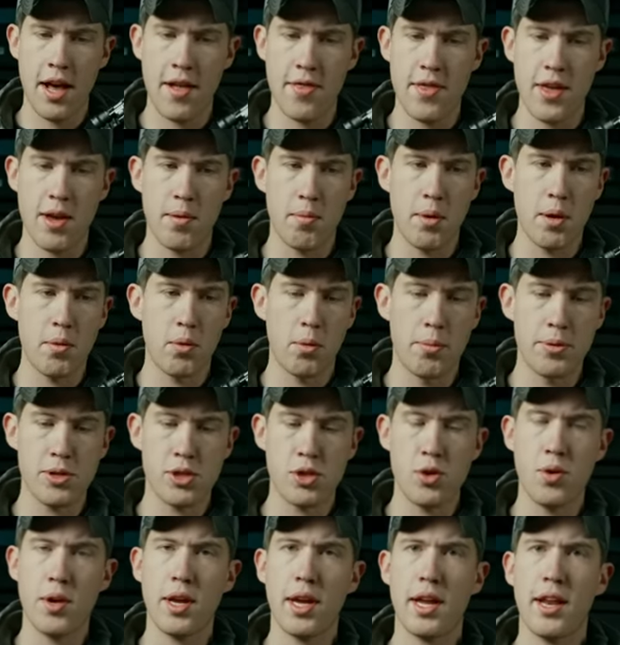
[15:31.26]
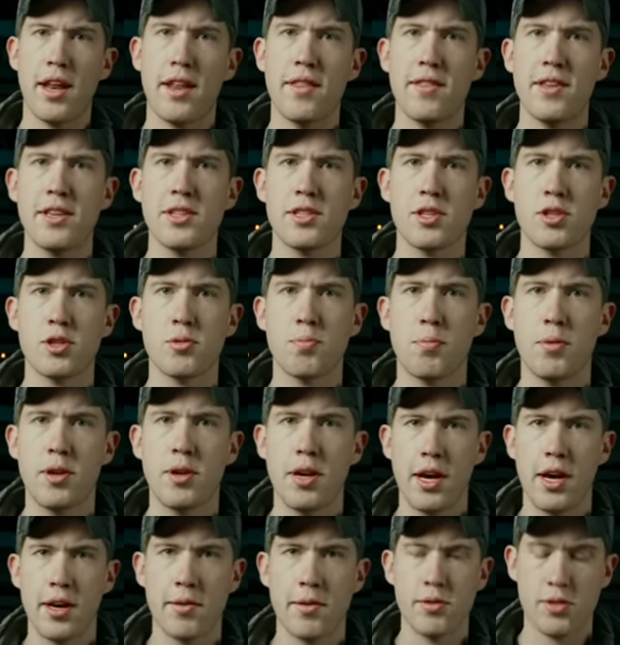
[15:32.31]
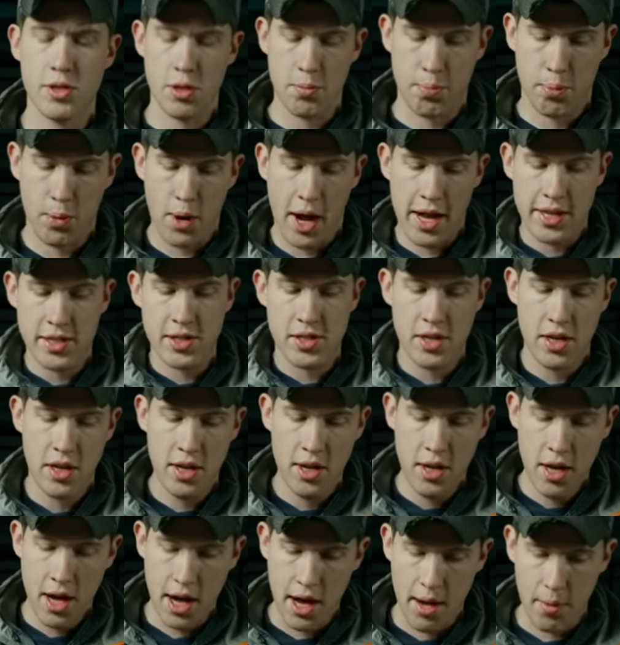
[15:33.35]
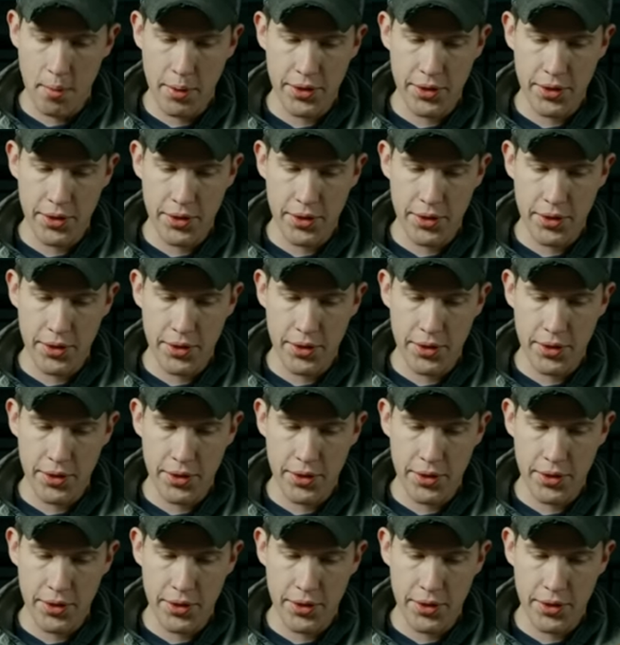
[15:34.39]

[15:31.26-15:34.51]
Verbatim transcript: And then we will be shooting it in the uh, suppressed uh,